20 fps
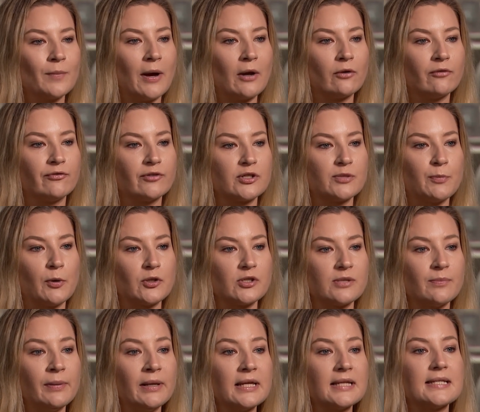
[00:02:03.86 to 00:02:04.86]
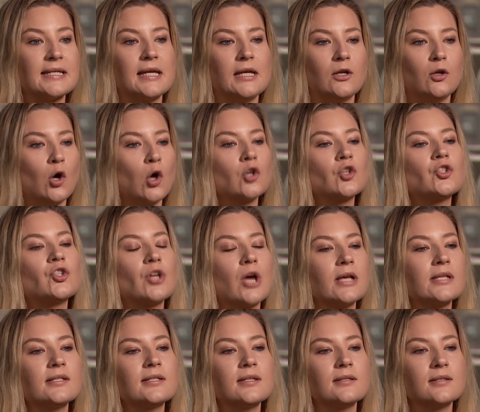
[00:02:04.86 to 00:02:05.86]
amount of responsibility, not
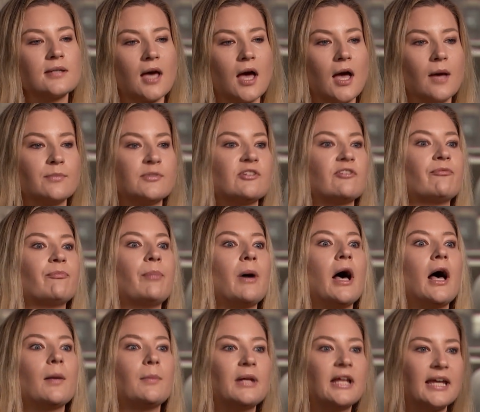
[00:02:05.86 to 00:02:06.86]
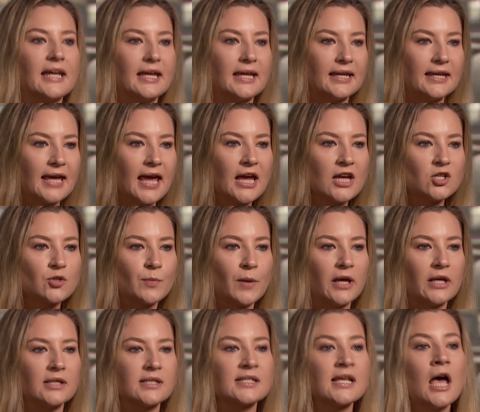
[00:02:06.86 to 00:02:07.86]
just in terms of public
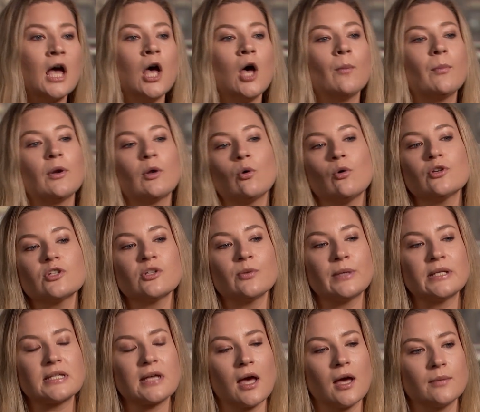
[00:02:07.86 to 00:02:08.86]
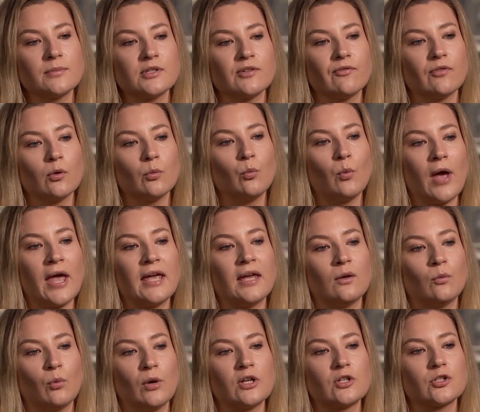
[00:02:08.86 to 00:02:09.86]
engagements, but also in terms of the way
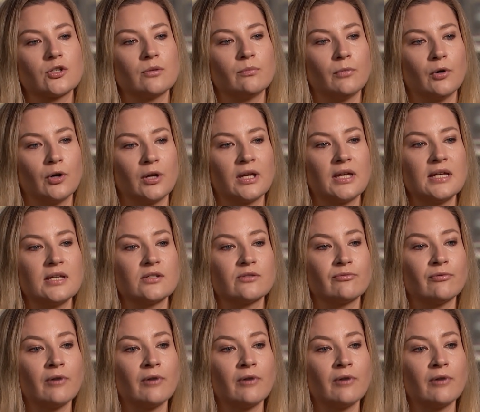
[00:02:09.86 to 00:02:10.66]
in which the monarchy is